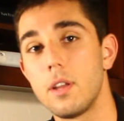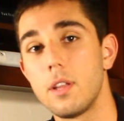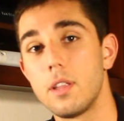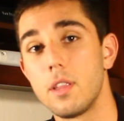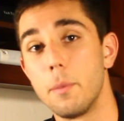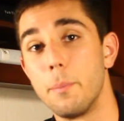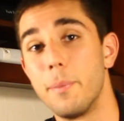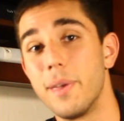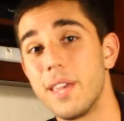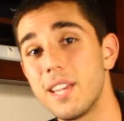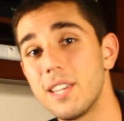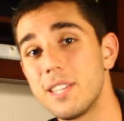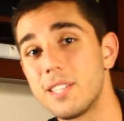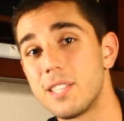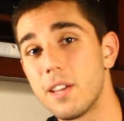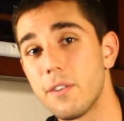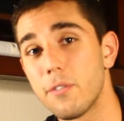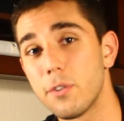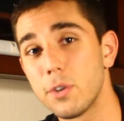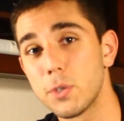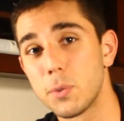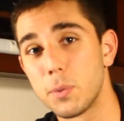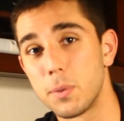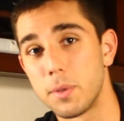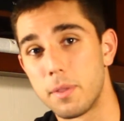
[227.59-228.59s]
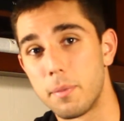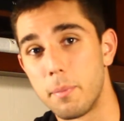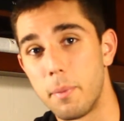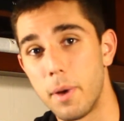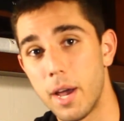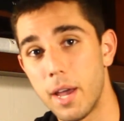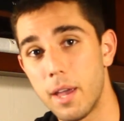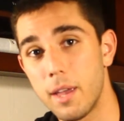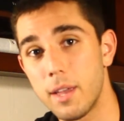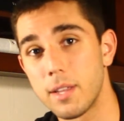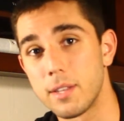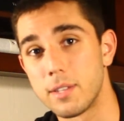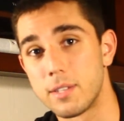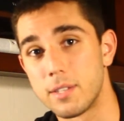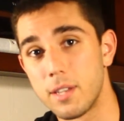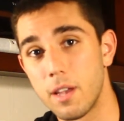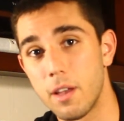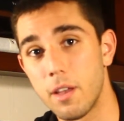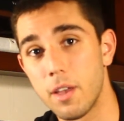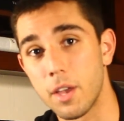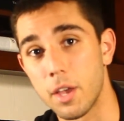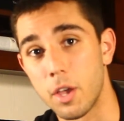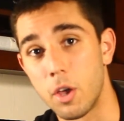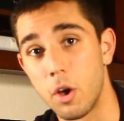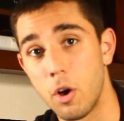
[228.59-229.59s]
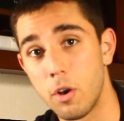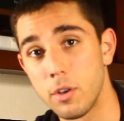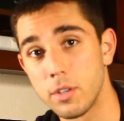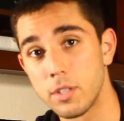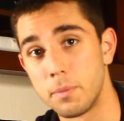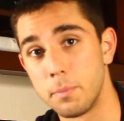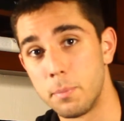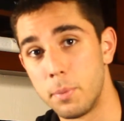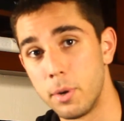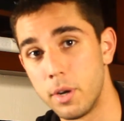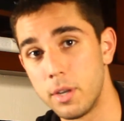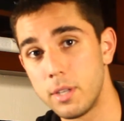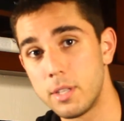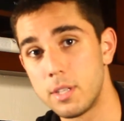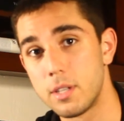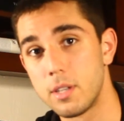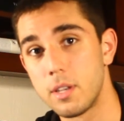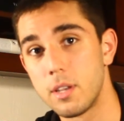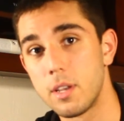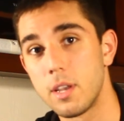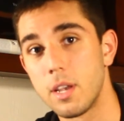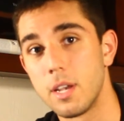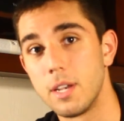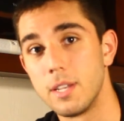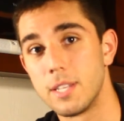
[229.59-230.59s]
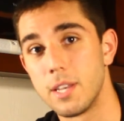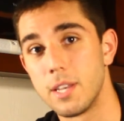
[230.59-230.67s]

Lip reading: The biggest difference with buying and selling calls and puts is